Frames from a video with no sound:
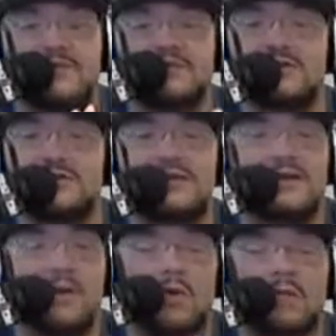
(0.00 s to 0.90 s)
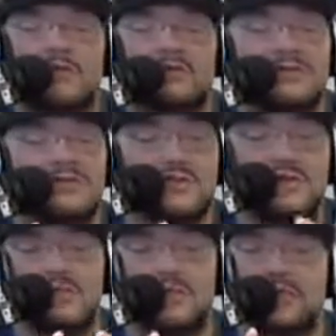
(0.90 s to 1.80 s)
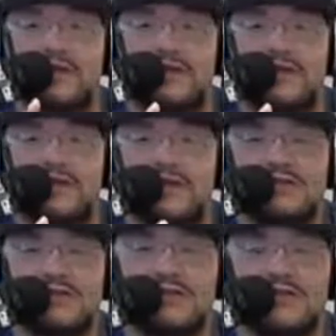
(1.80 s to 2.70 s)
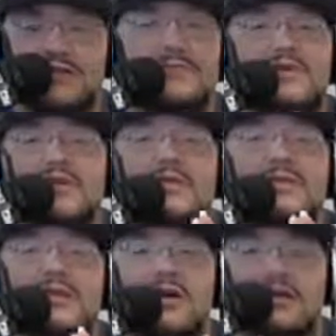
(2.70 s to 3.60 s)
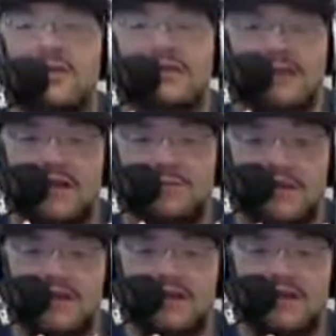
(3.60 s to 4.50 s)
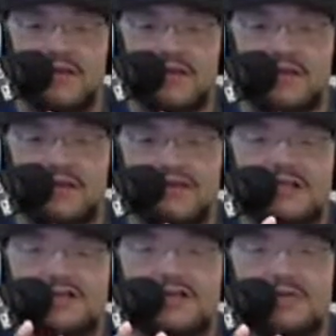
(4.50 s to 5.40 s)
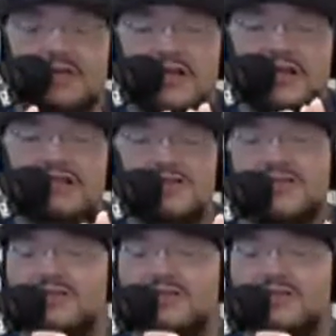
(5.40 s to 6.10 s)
It's going to be horrible. There's going to be so many people there. It's going to be ridiculous, but it's going to be a great time, right? Because Ed Sheeran, he does this.